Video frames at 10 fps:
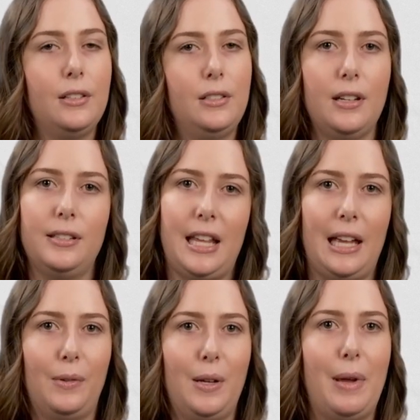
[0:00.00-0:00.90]
just
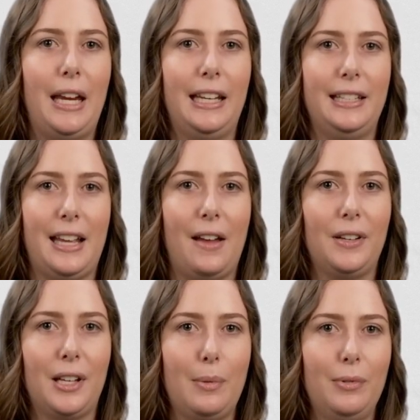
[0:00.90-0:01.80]
like we may need to have
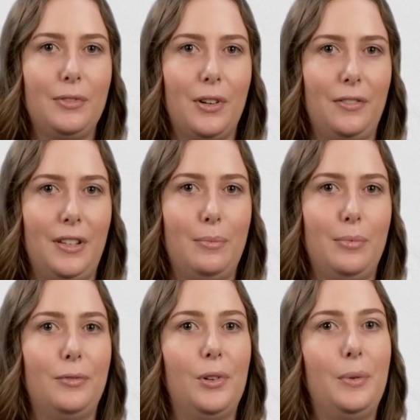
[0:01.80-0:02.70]
a cup of coffee
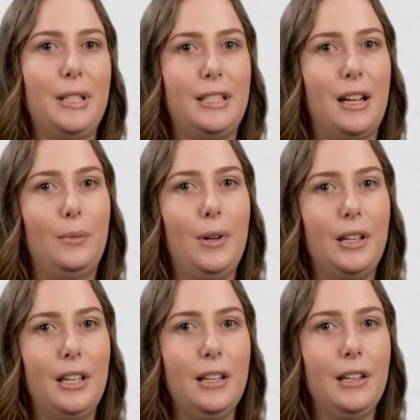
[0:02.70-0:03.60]
before we start
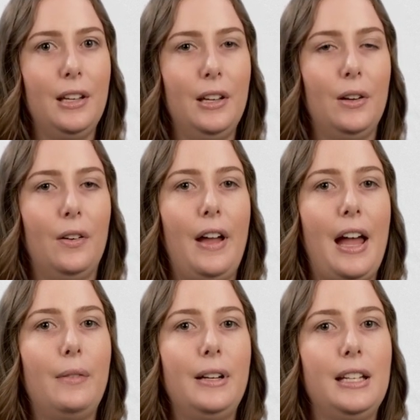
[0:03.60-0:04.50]
working, or
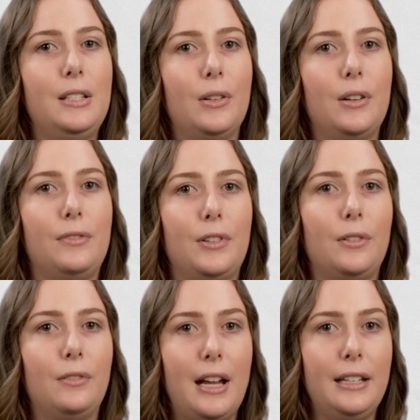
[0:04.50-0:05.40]
how we need to go for a
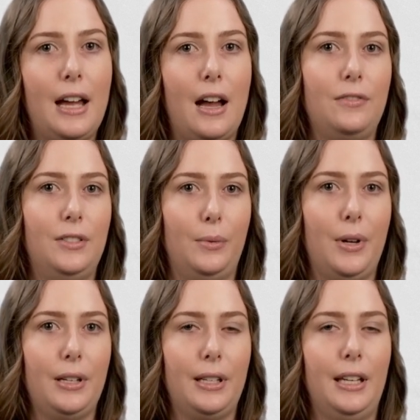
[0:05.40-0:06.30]
run after
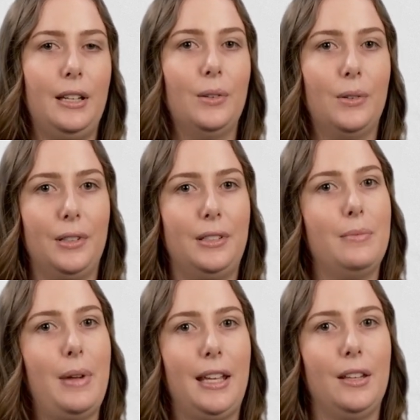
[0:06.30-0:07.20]
work in order to
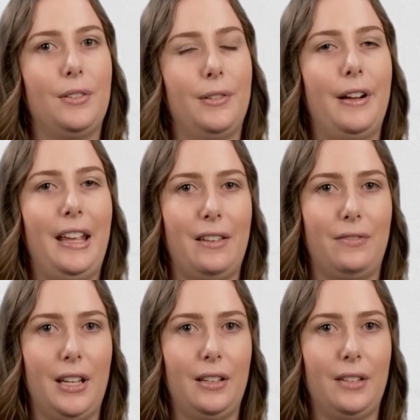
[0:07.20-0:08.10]
make it through our
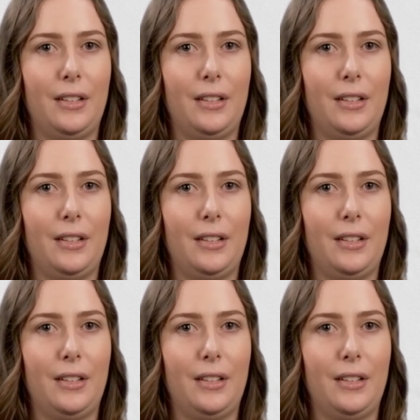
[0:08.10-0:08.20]
evening.